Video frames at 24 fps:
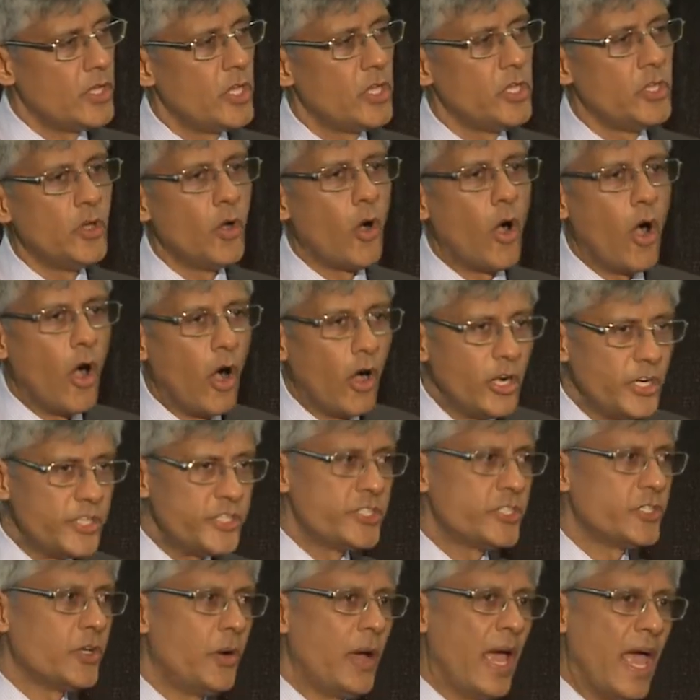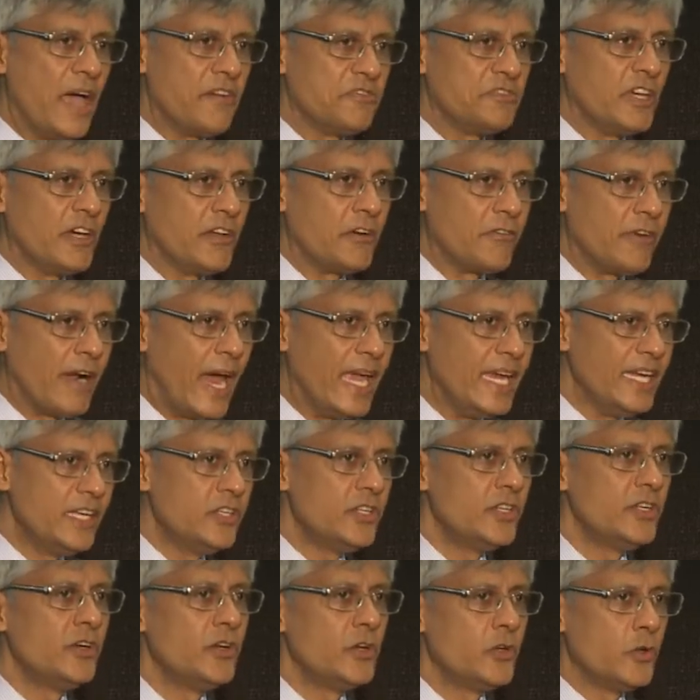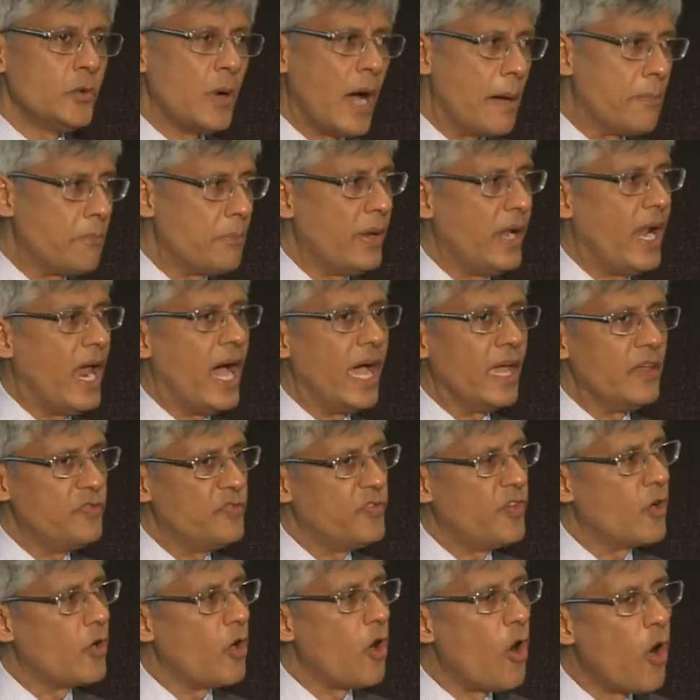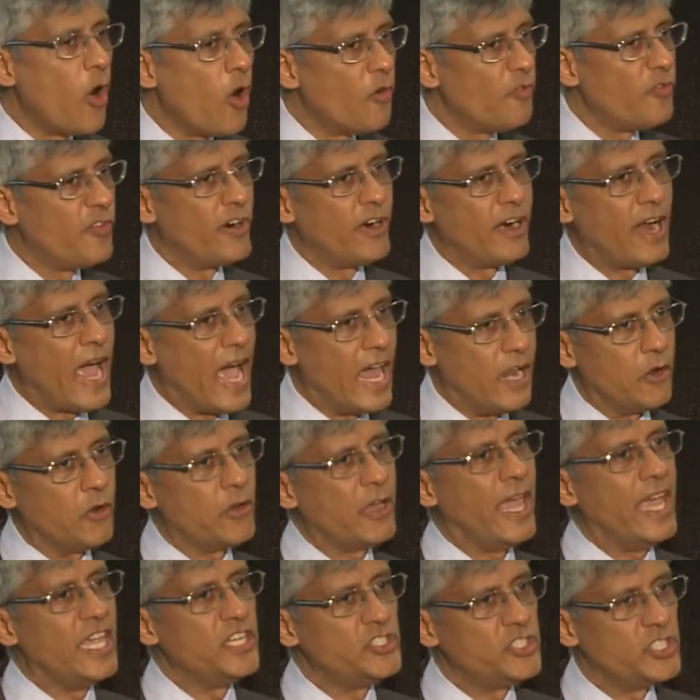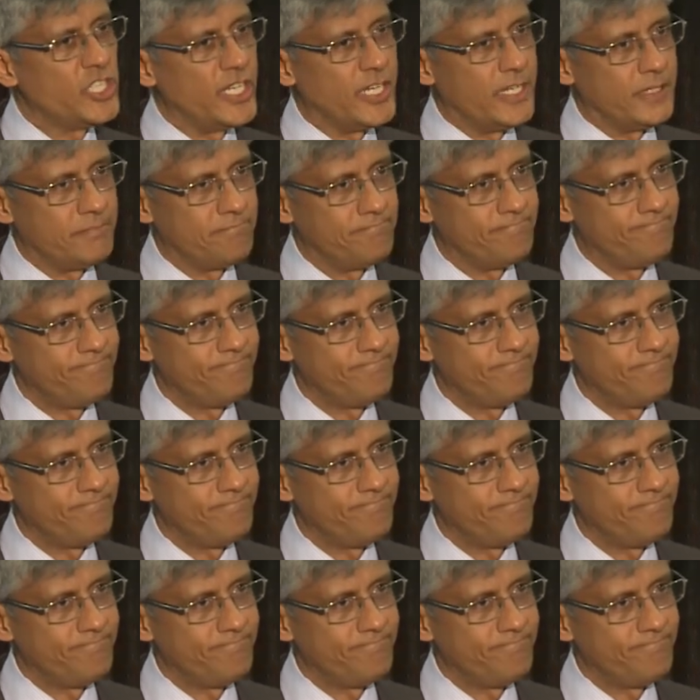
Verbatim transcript: you also have the right to apply for over allocation